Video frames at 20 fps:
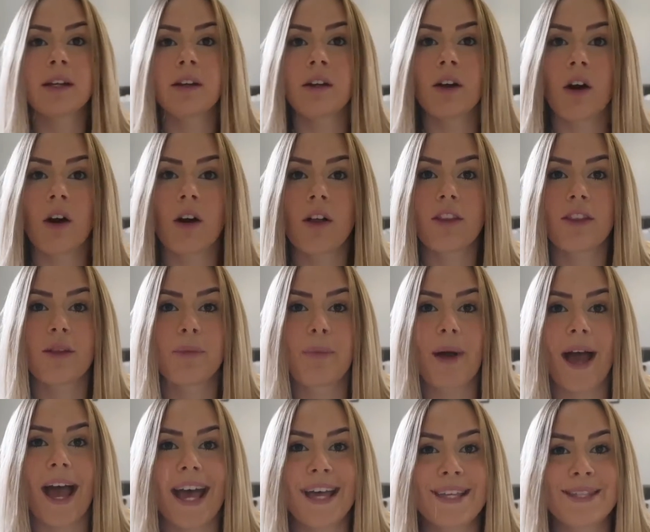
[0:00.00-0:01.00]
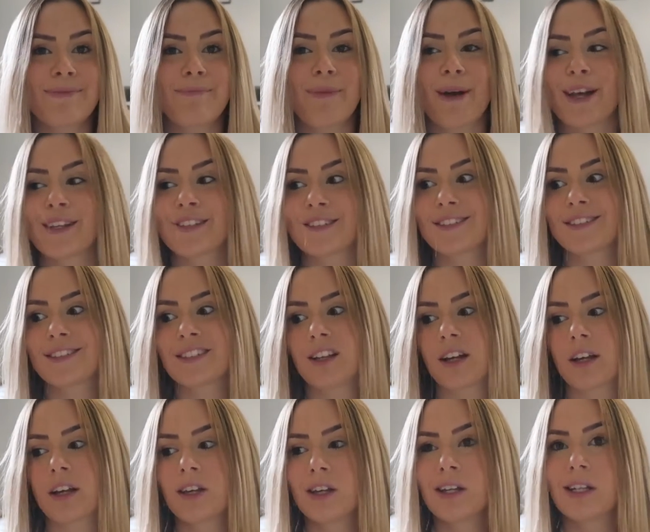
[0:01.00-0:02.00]
not the best person to
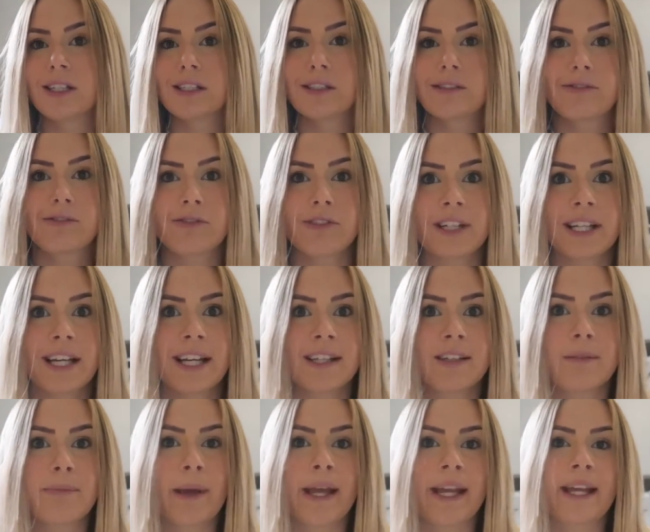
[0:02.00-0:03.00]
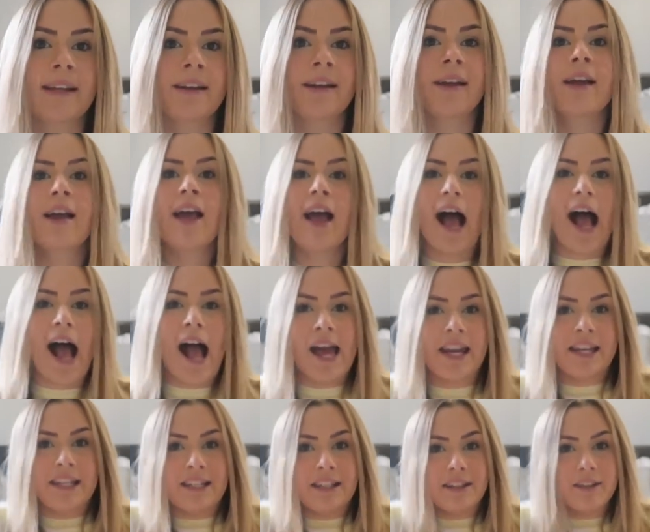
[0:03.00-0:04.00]
like freehand paint
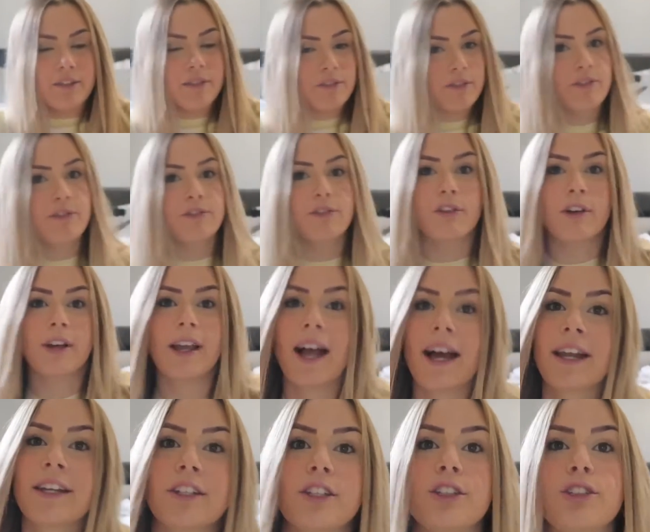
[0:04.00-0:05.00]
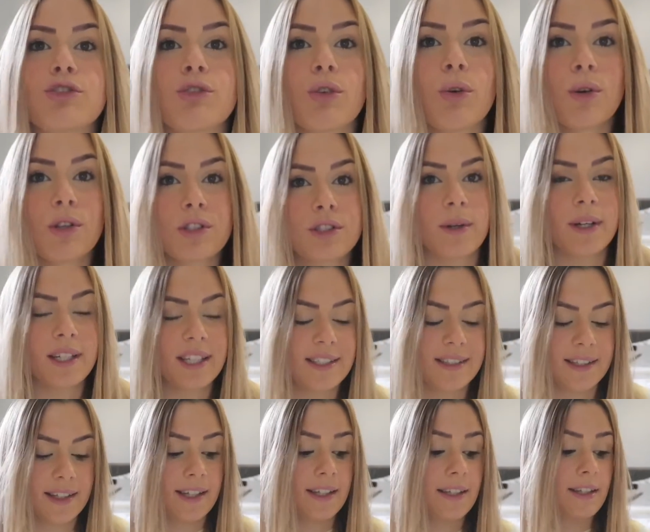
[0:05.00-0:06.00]
and freehand draw, so I
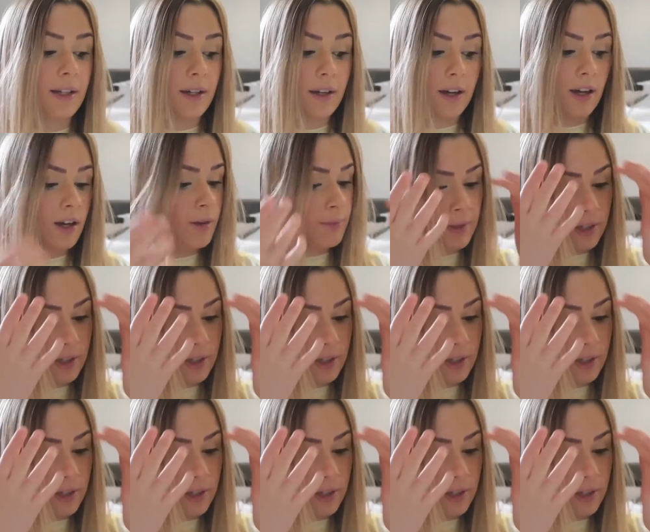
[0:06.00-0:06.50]
decided that I'm